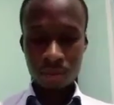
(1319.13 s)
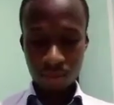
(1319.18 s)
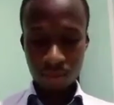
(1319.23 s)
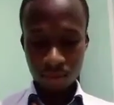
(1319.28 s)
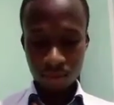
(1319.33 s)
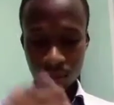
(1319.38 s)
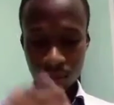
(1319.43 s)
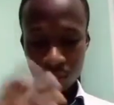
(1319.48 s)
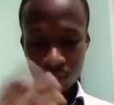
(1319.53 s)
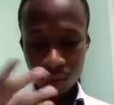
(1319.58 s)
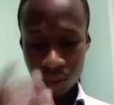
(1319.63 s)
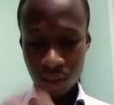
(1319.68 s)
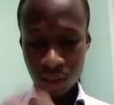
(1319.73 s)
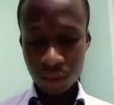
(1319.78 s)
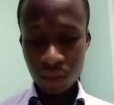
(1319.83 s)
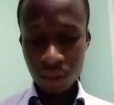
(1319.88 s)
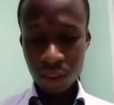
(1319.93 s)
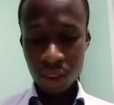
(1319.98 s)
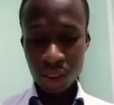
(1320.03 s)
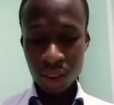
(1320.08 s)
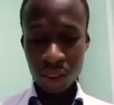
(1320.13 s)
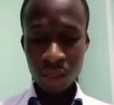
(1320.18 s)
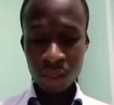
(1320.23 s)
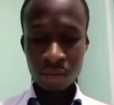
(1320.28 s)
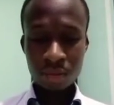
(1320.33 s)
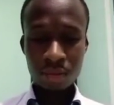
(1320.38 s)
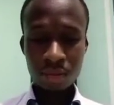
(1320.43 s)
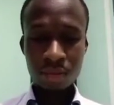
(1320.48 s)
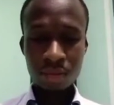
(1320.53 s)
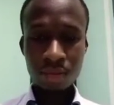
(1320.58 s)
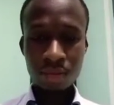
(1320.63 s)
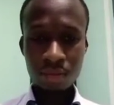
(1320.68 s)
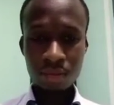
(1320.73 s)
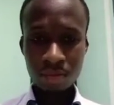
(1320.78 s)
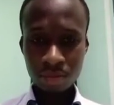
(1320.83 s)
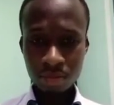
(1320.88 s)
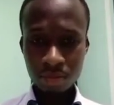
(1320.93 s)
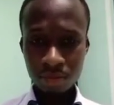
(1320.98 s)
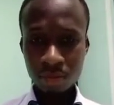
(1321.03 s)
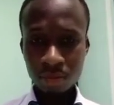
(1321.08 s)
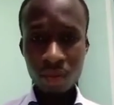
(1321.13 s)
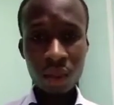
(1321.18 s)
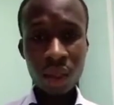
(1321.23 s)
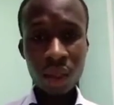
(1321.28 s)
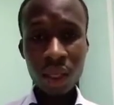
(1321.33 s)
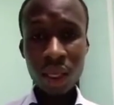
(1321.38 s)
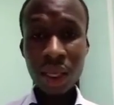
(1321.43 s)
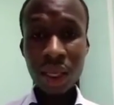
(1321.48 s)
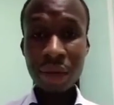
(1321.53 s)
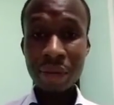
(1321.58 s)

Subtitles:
this condition increase.